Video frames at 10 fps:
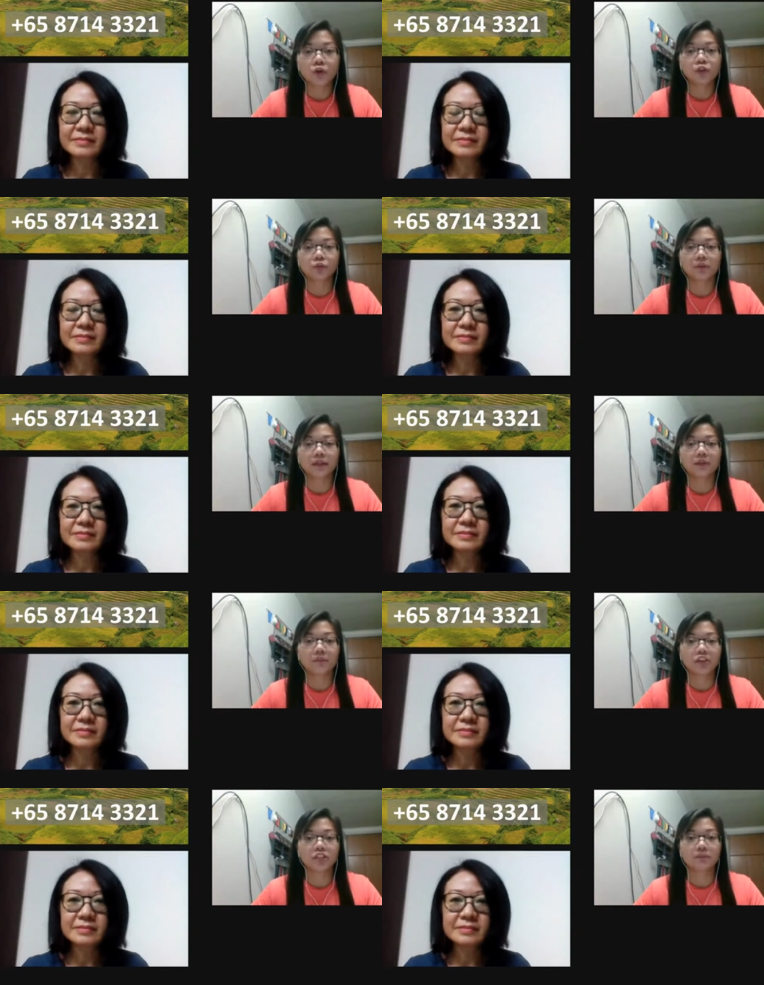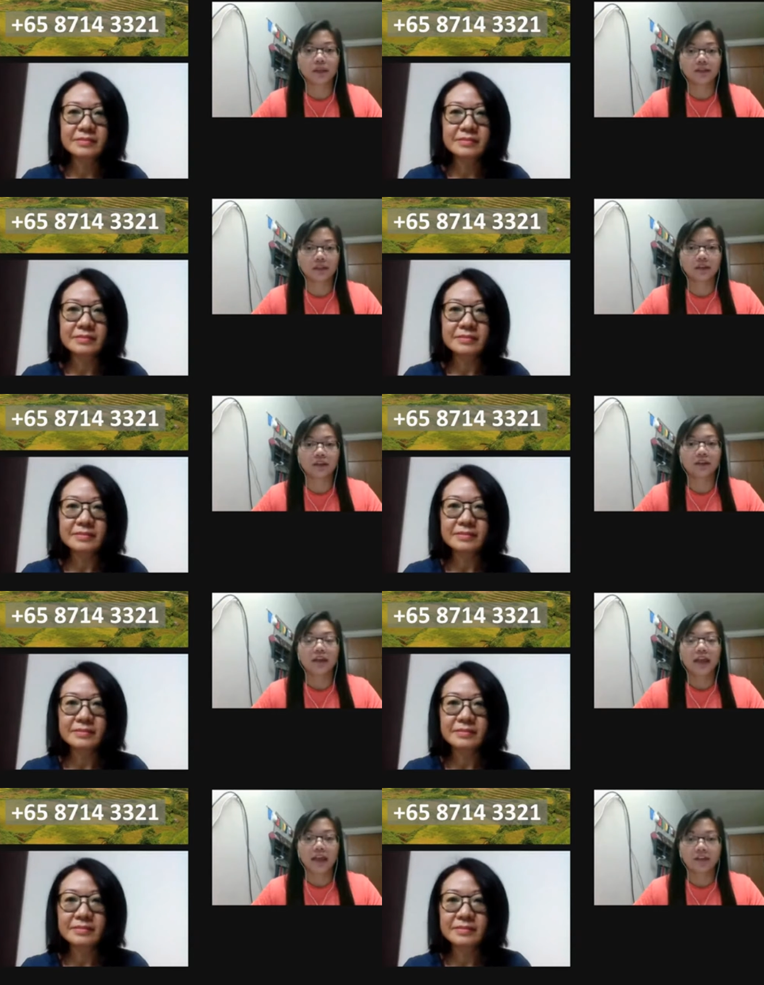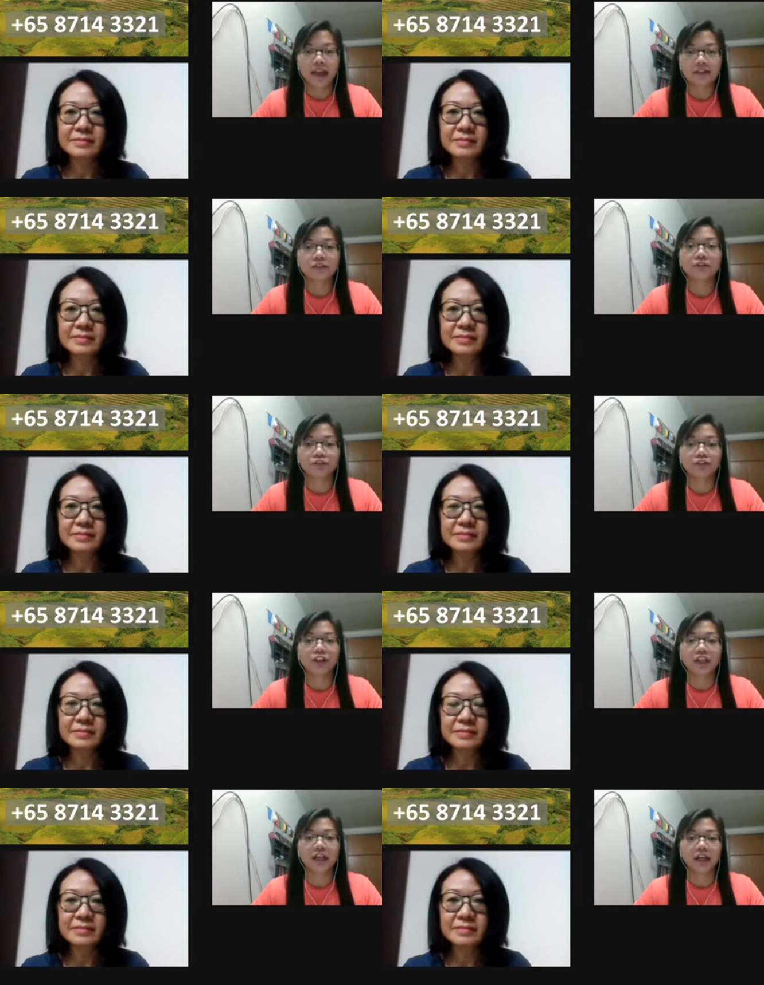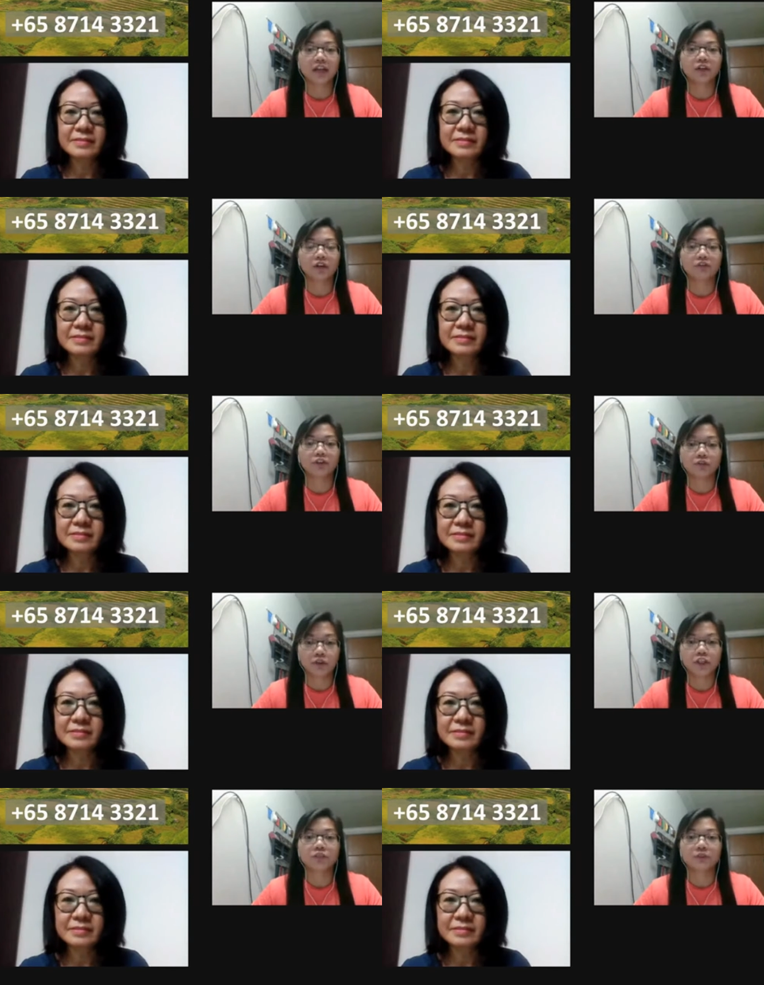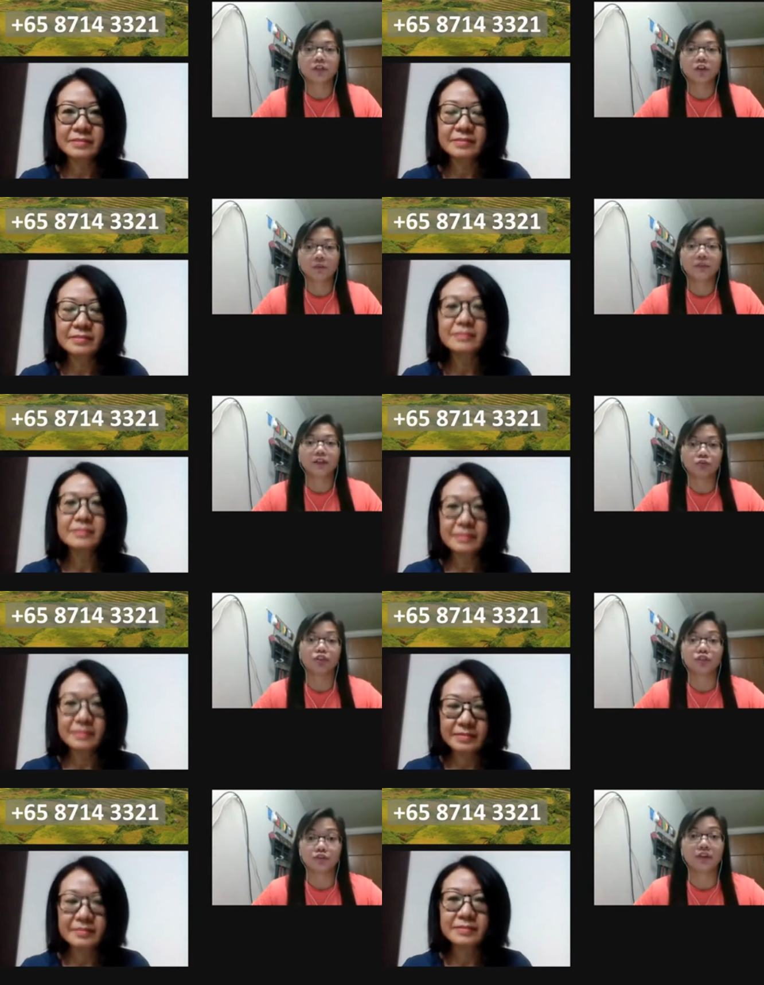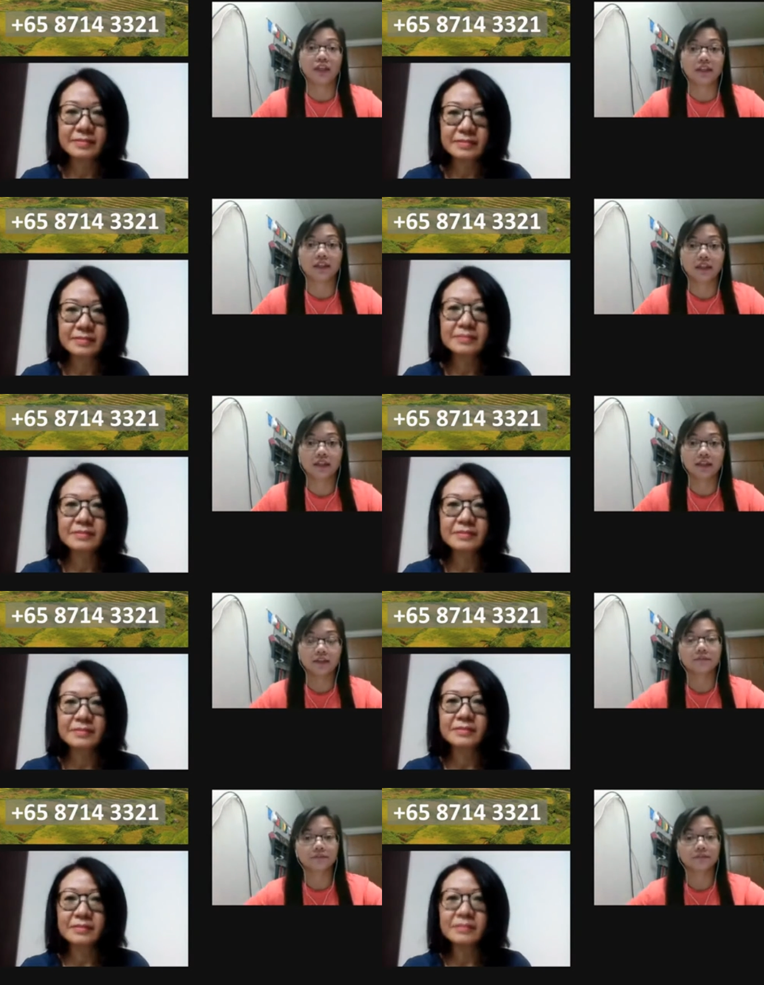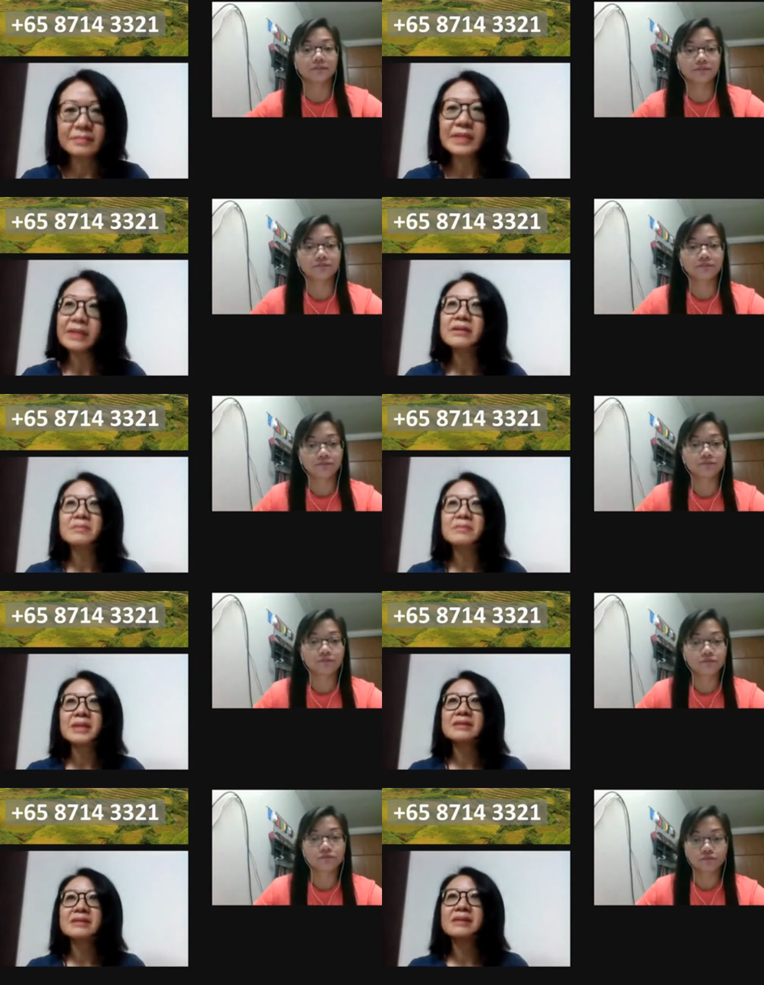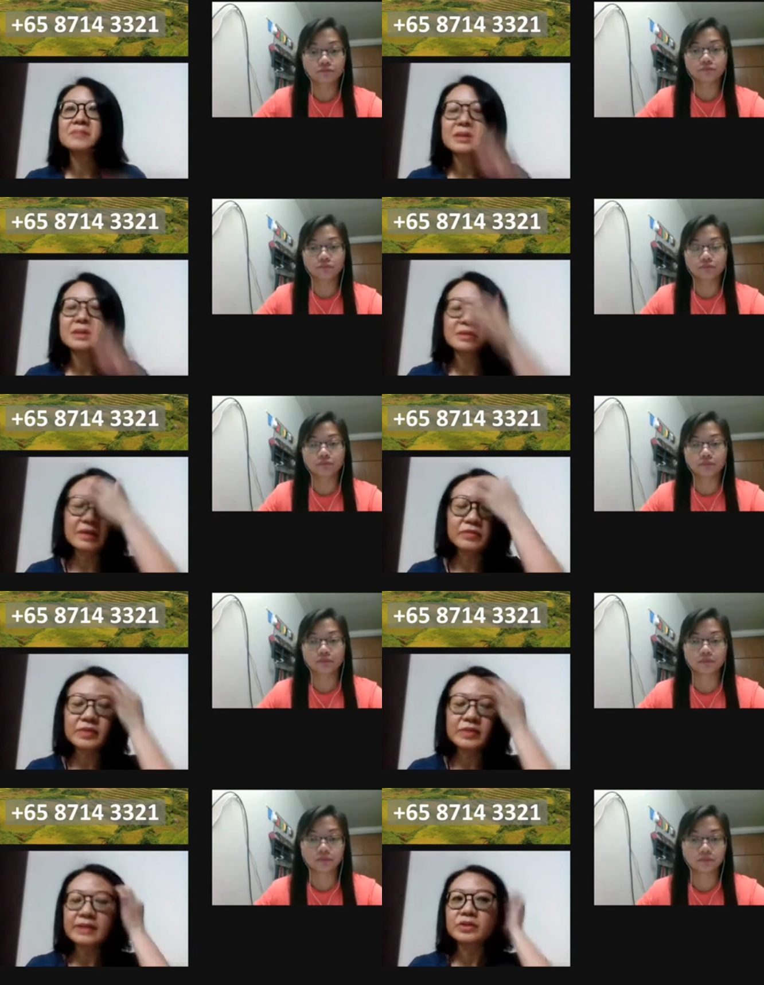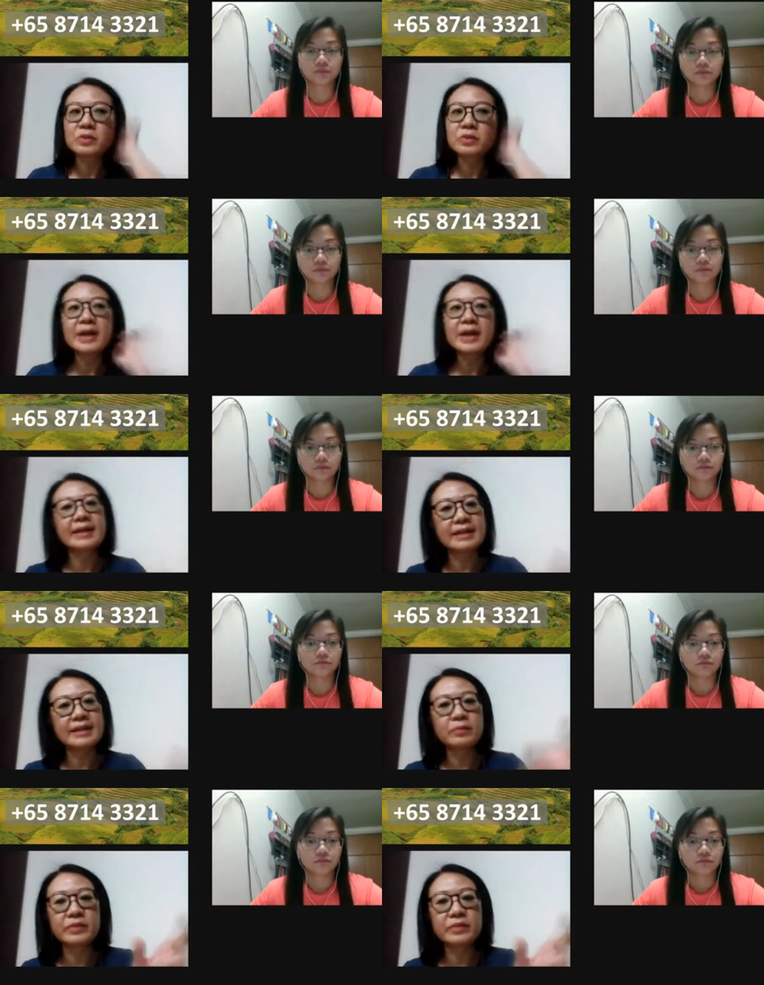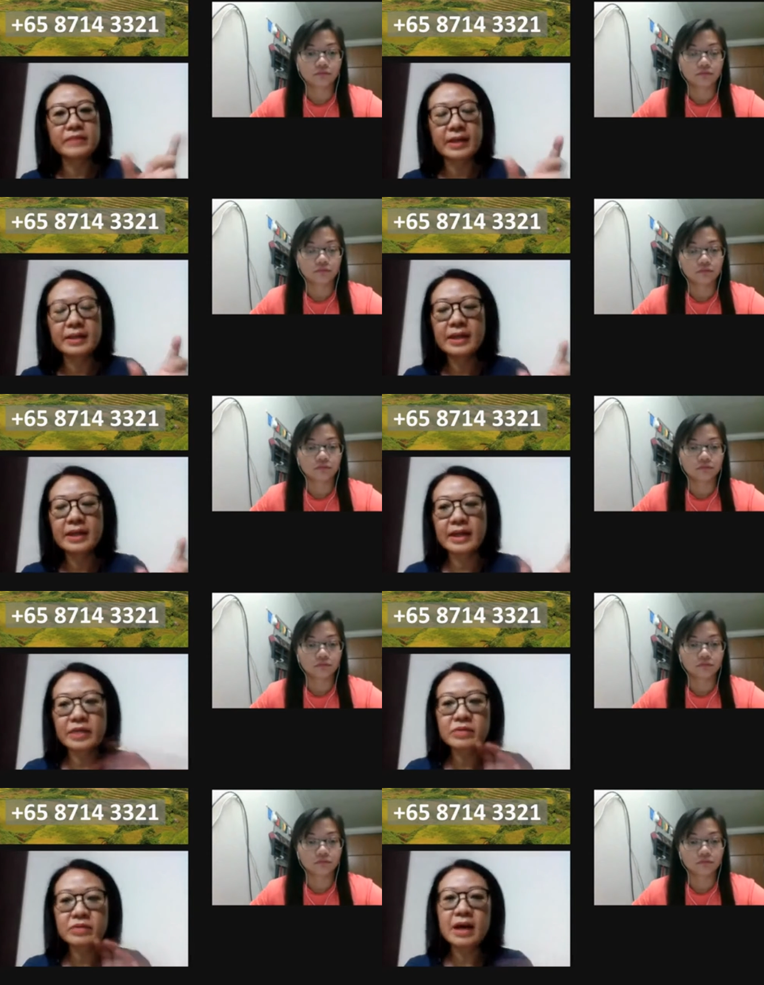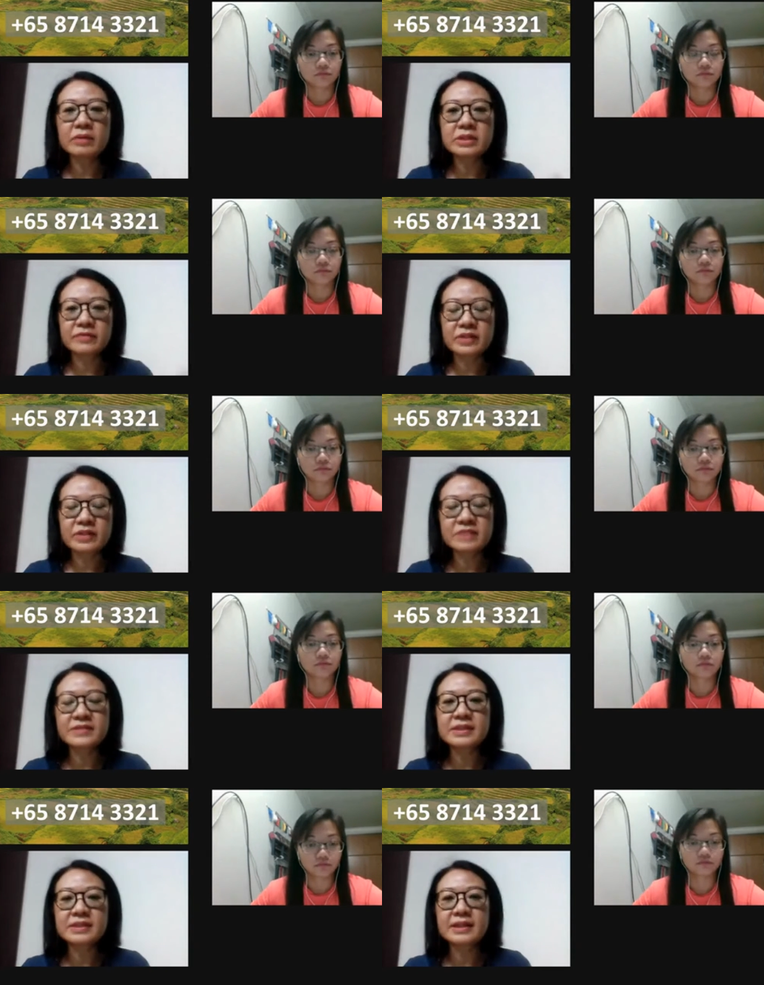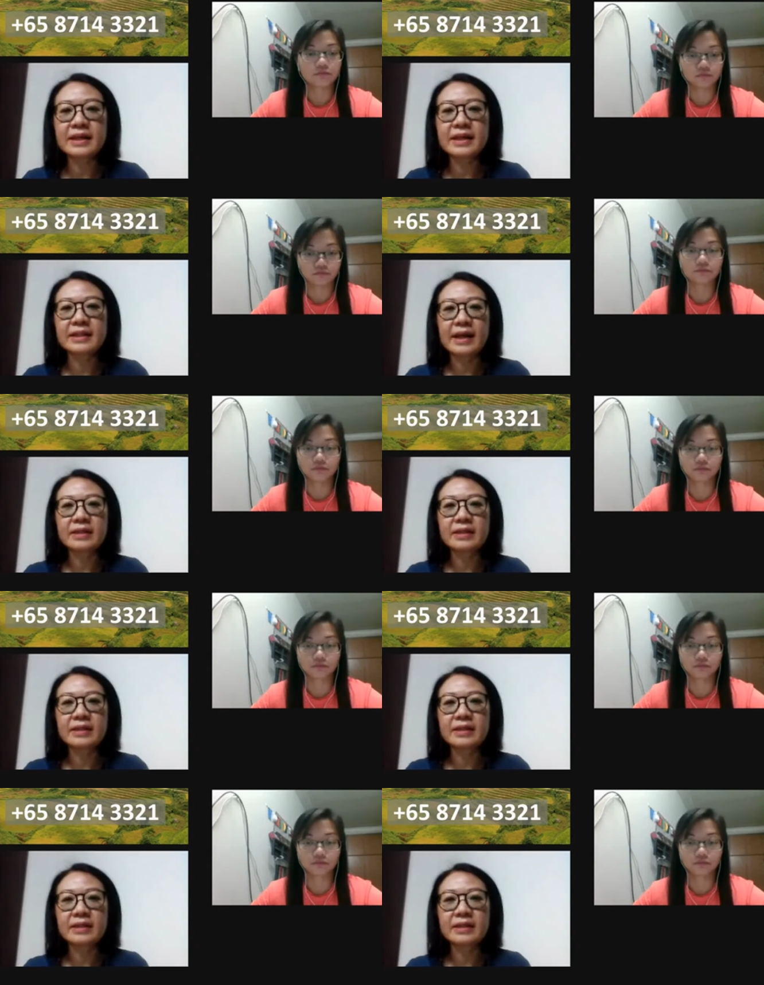Speaker 1: the coach will be a much better and hassle-free kind of arrangement compared to the train.
Speaker 2: Mm, I think it makes sense because if you take the train and then with that extra hours of transfers here and there, the